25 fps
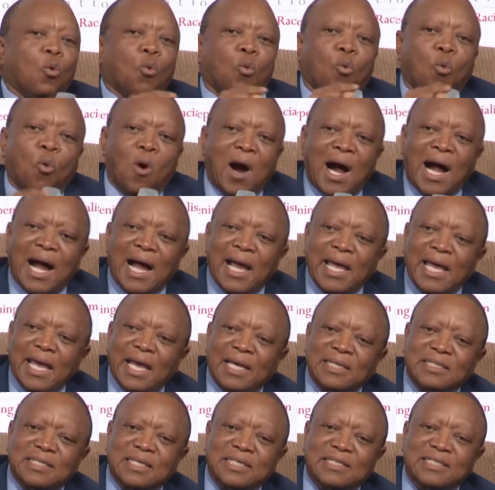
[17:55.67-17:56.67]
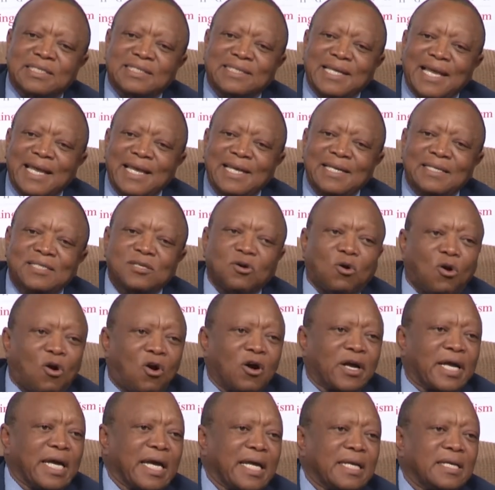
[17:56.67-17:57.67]
why, as a state
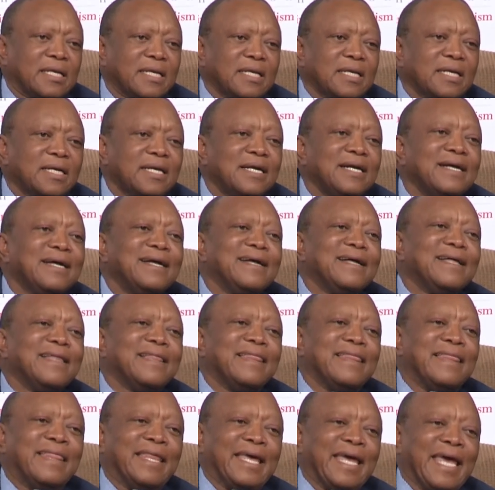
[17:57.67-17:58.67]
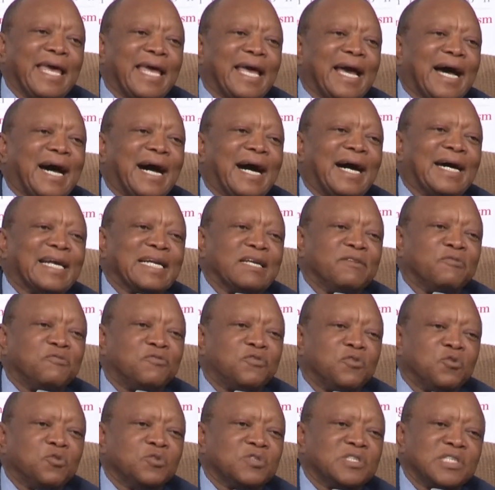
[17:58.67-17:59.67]
organ, they are
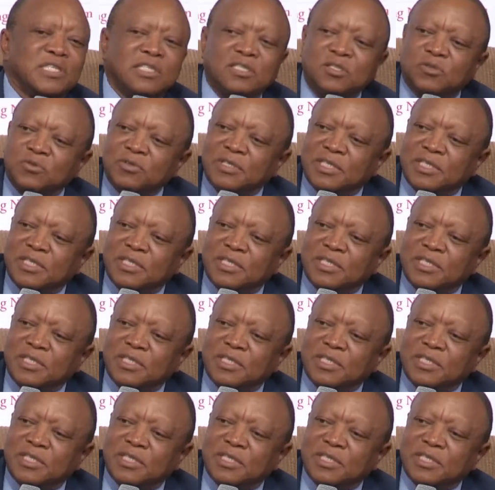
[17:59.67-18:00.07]
refusing to